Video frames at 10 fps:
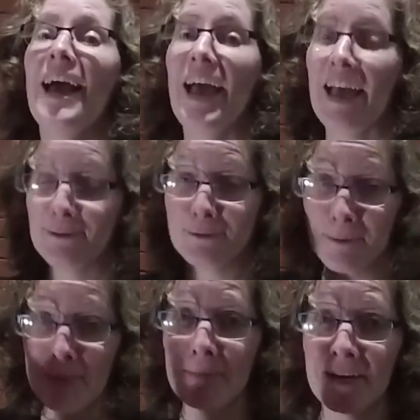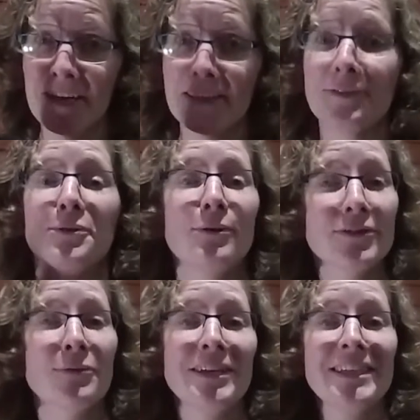And remember that you
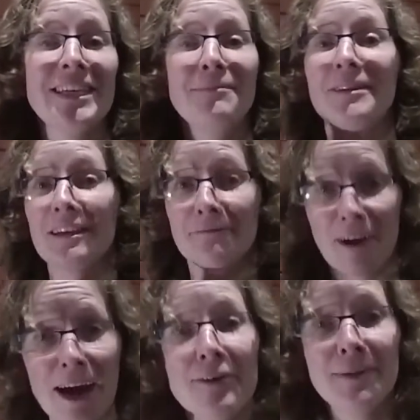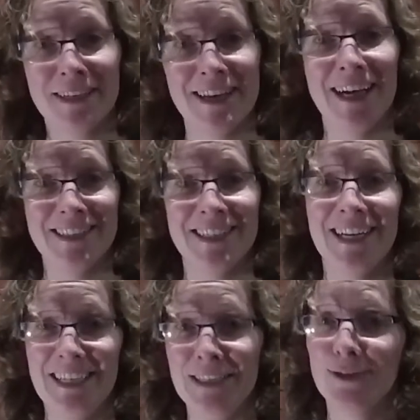also want to keep the environment nice and
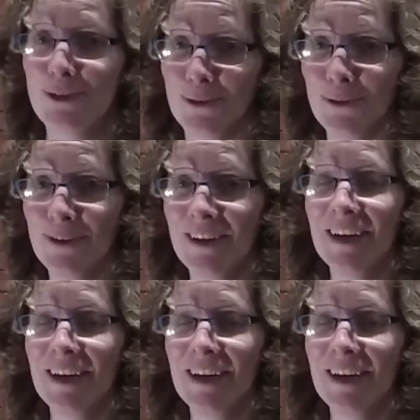clean too.